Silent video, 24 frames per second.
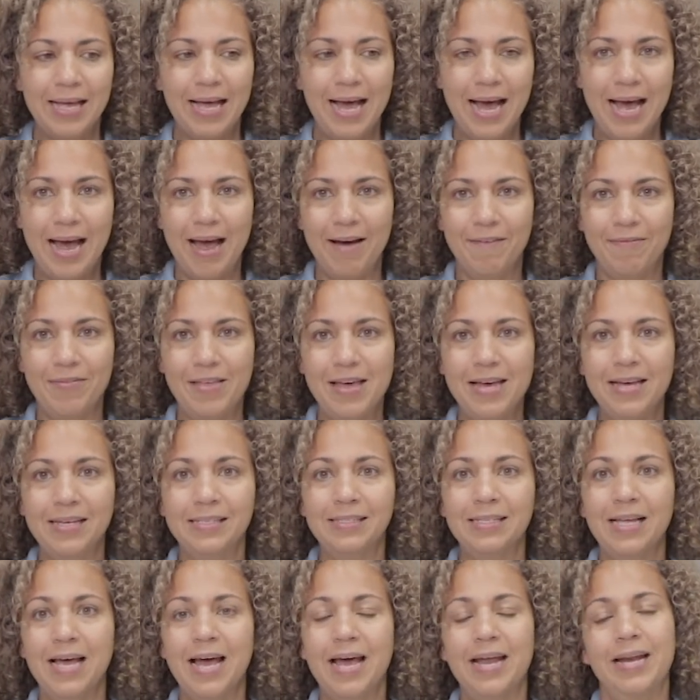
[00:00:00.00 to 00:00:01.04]
I have
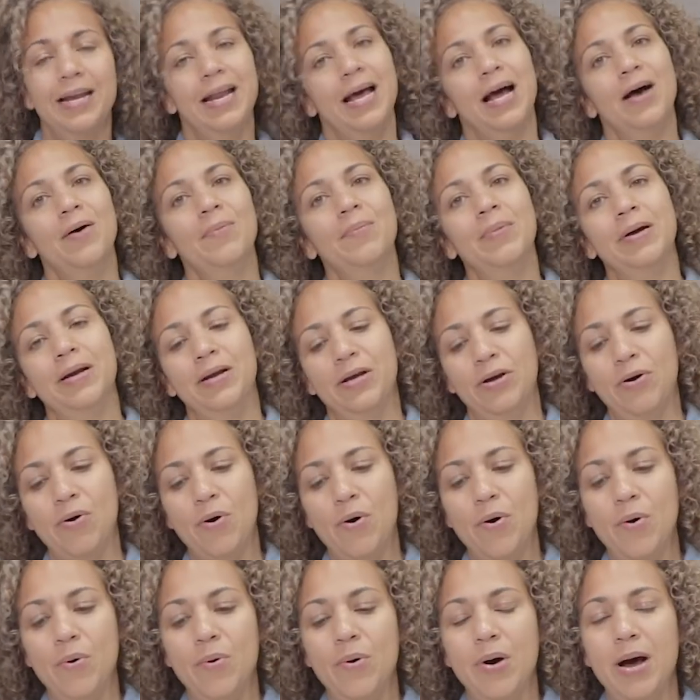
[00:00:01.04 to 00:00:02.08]
this, and now I'm gonna
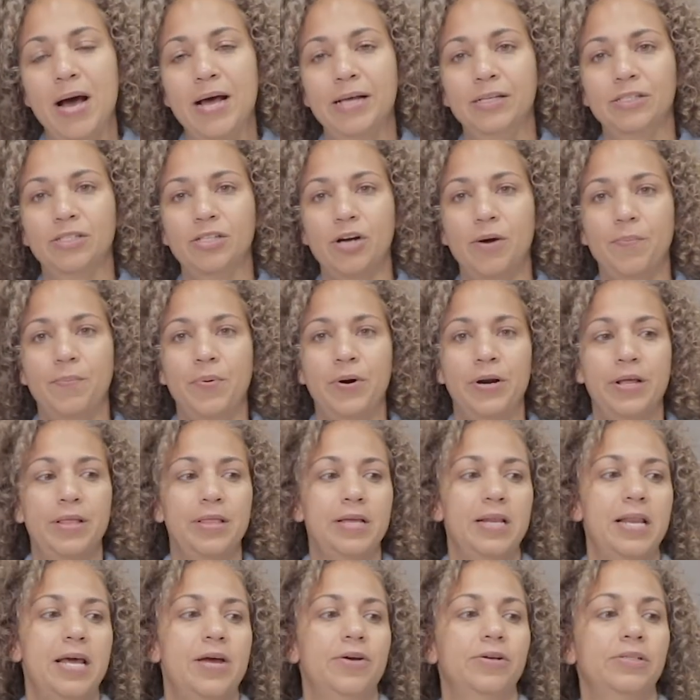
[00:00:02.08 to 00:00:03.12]
go and start putting
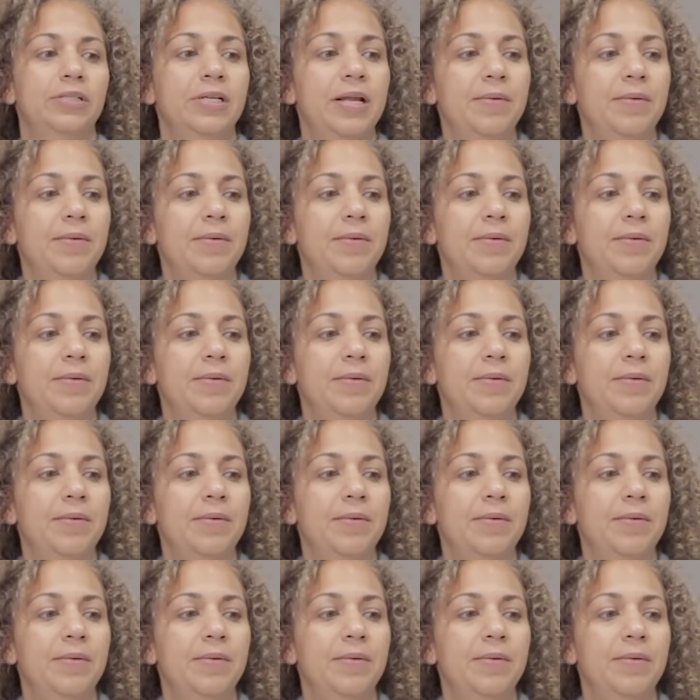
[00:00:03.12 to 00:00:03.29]
the layers.